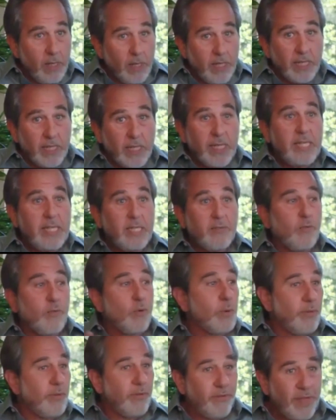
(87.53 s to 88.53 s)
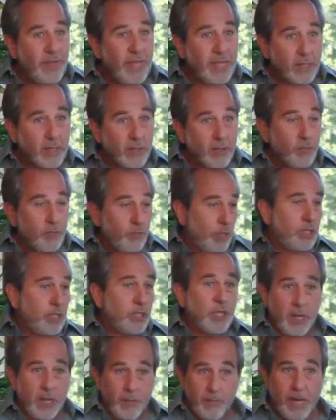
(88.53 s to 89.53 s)
that these form a field which
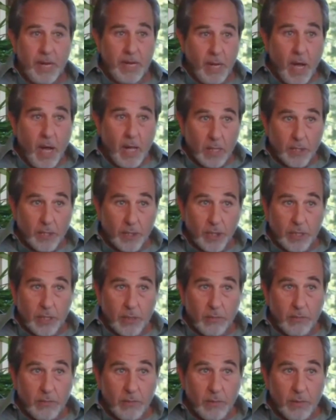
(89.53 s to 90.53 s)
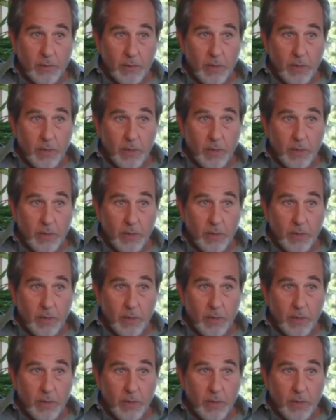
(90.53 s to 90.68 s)
shape biology.